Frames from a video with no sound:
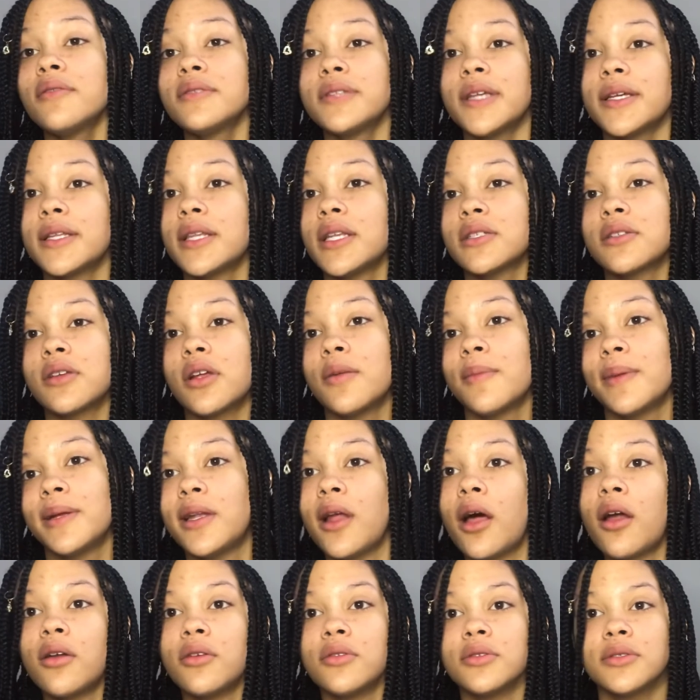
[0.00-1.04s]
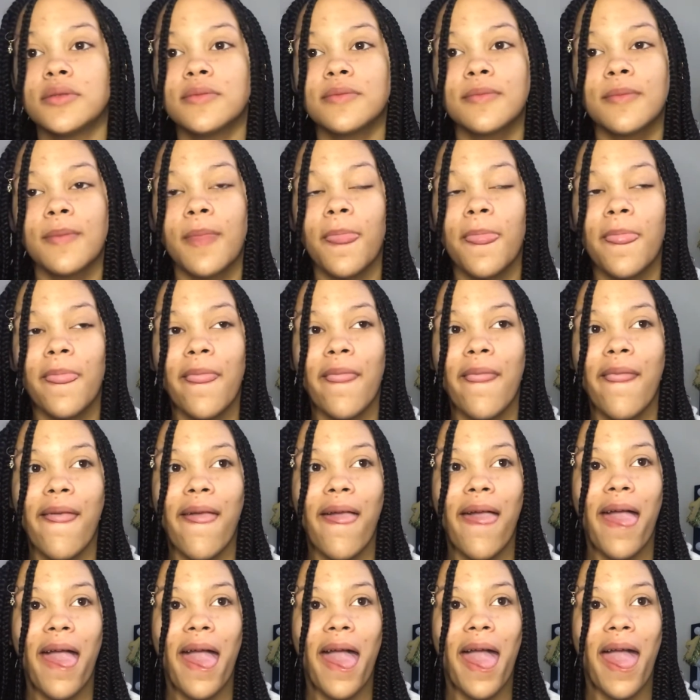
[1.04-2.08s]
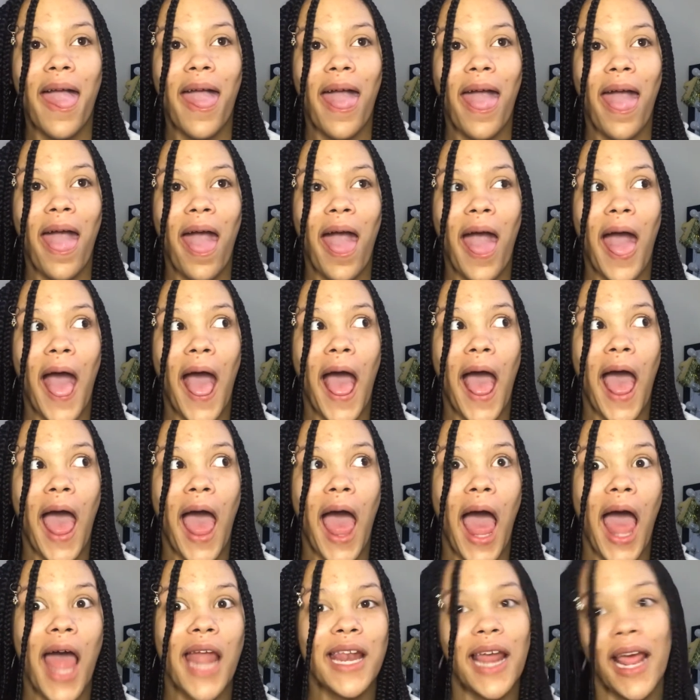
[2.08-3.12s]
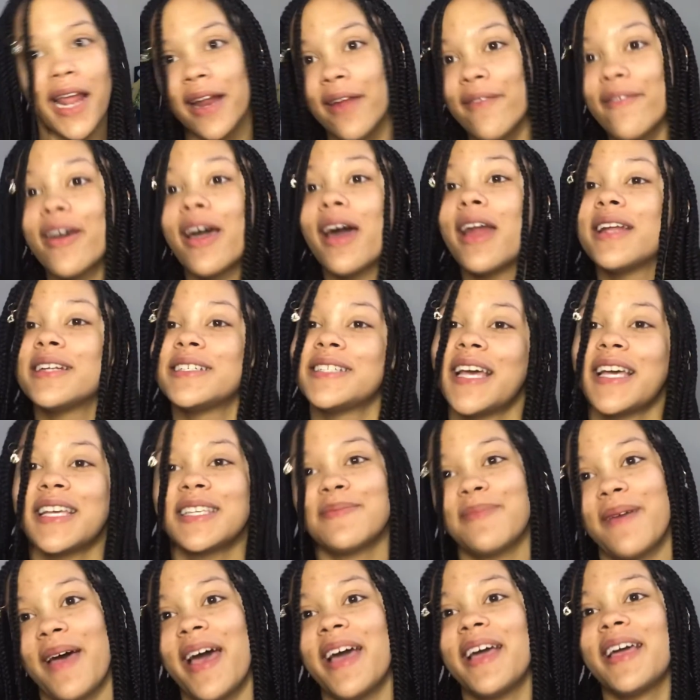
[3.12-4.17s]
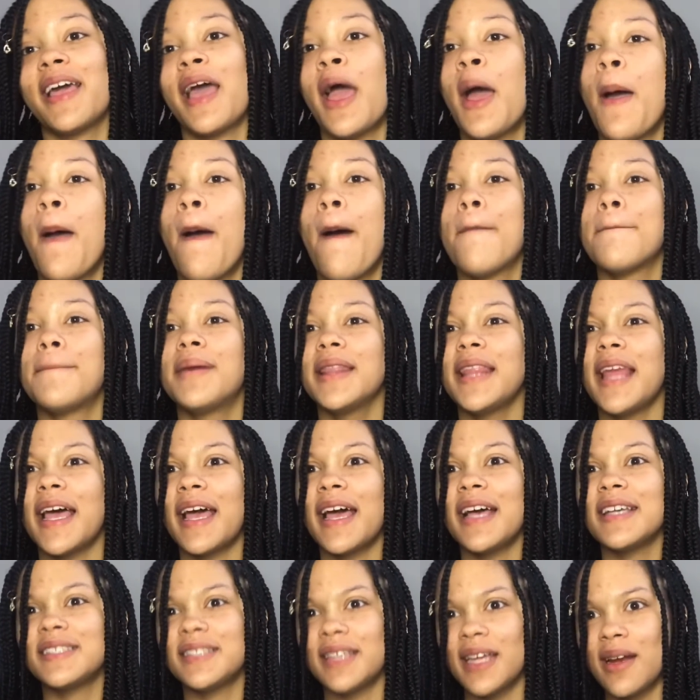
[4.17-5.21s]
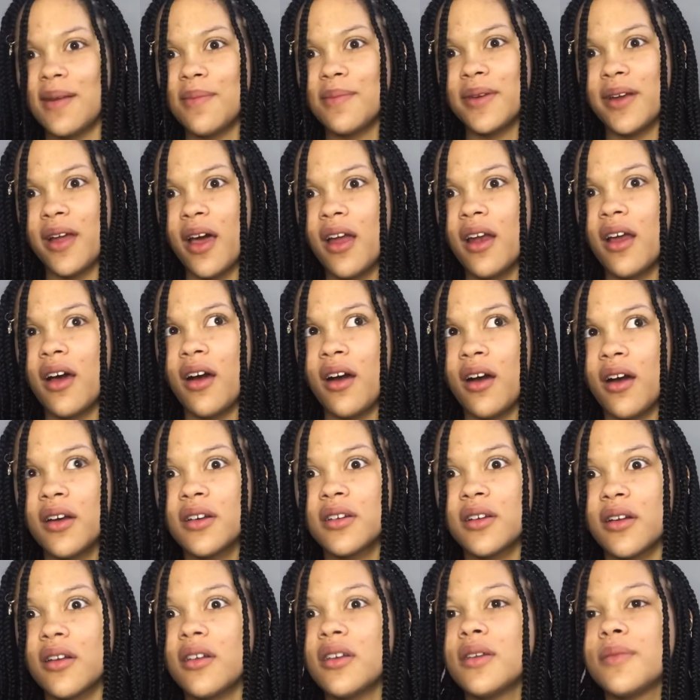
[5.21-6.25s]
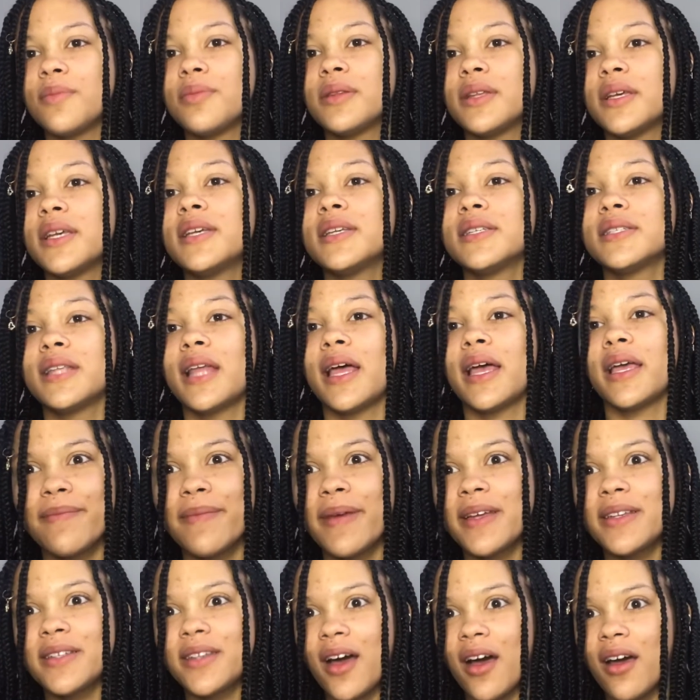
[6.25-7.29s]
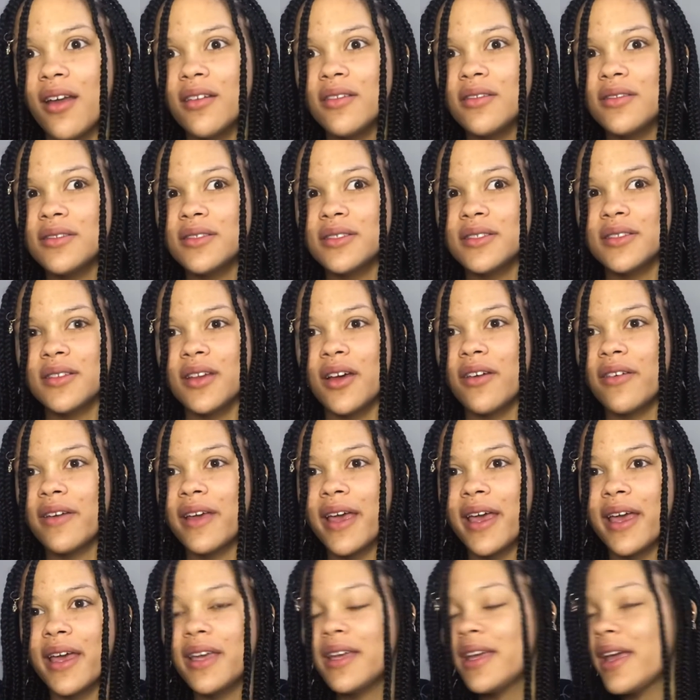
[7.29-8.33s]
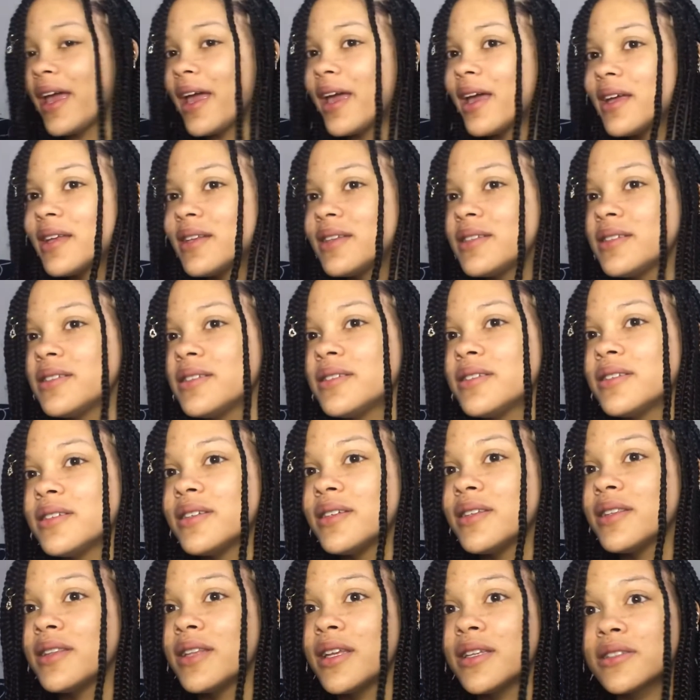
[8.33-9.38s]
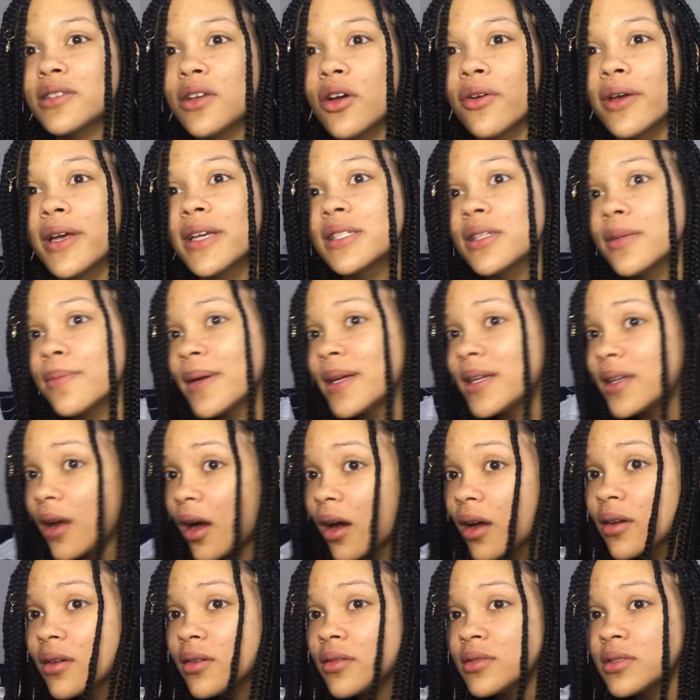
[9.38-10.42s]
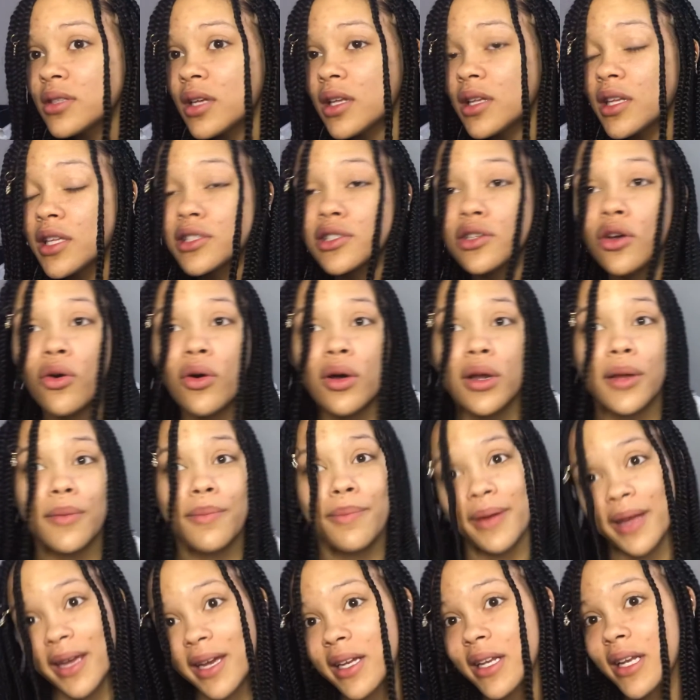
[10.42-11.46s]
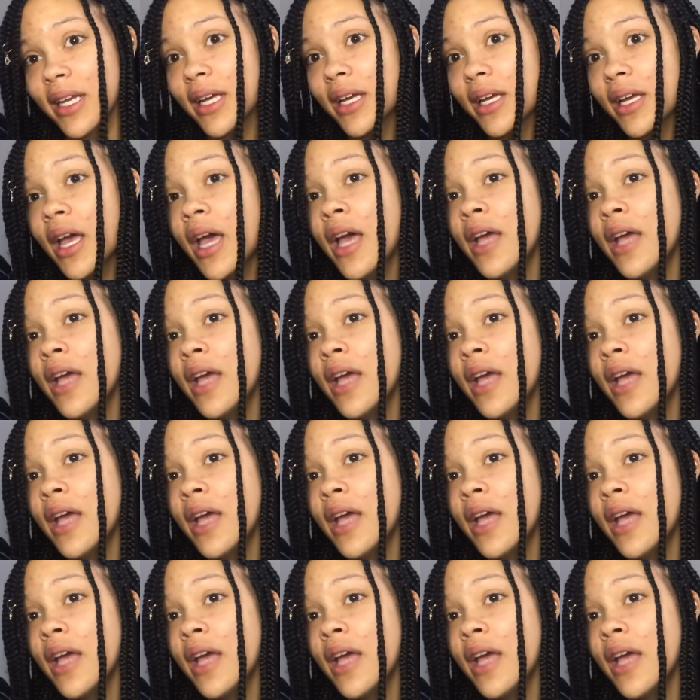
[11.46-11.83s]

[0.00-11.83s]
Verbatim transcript: like let's go to mcdonald's and i never got a text back but like I said, I'm not a hard girl to please. Like McDonald's, okay, and let's go get some McDonald's. Let's go on a picnic.